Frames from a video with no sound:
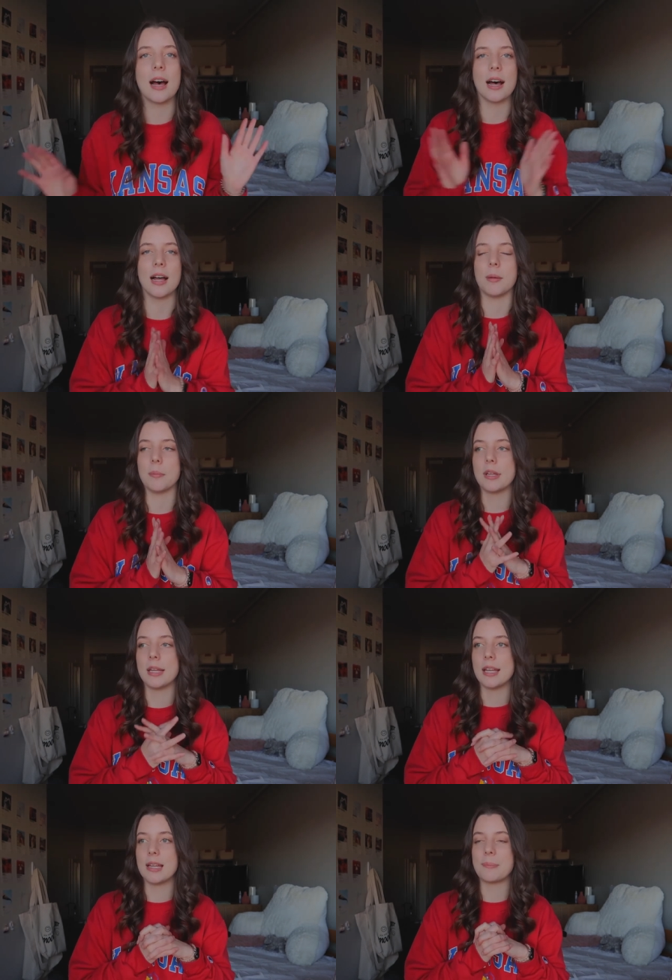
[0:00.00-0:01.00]
um
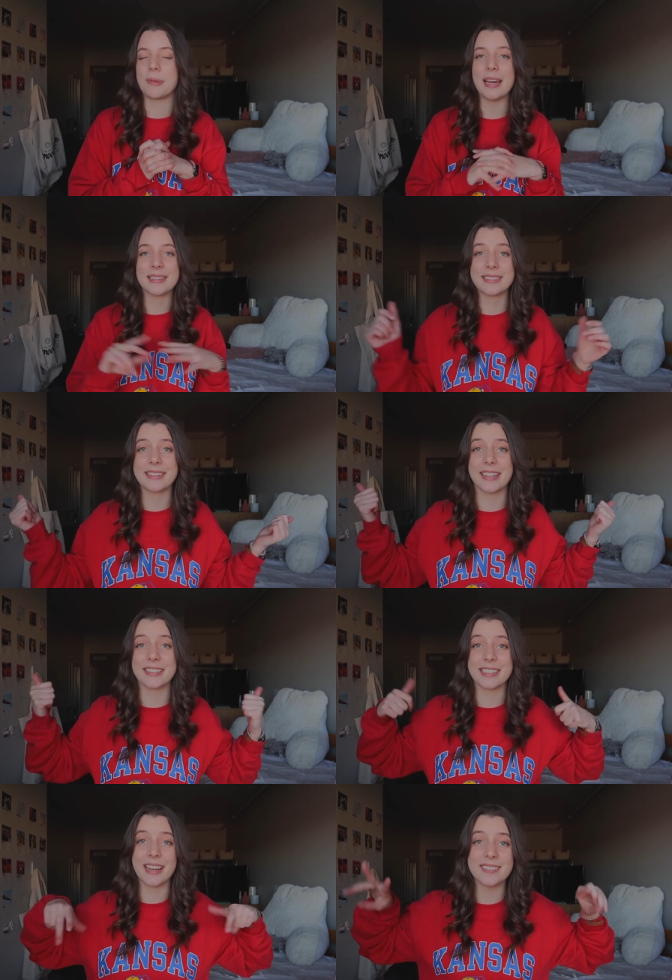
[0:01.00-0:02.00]
yeah,
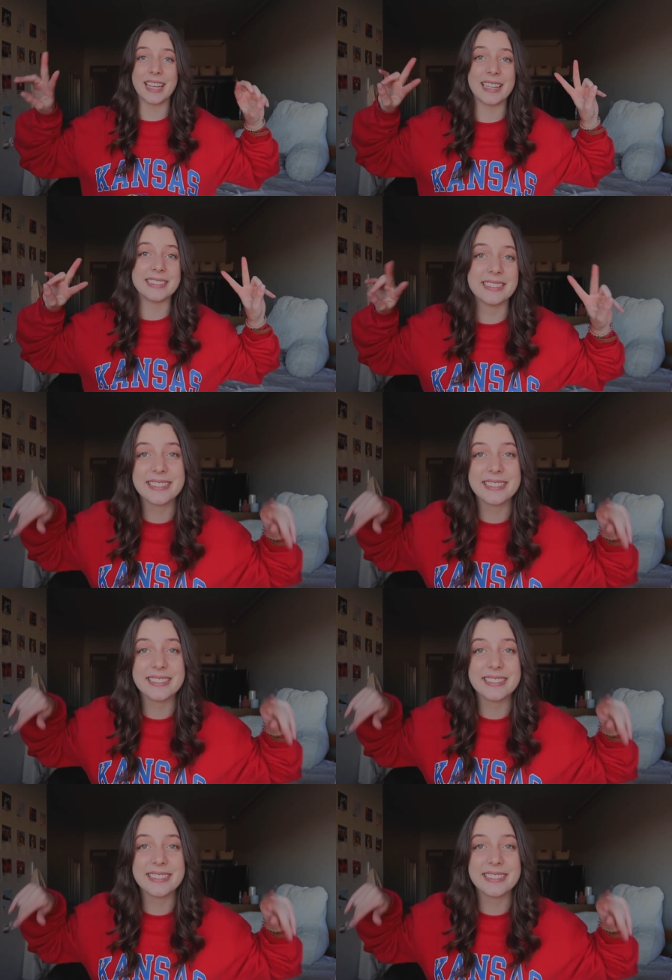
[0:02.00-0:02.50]
there's the update.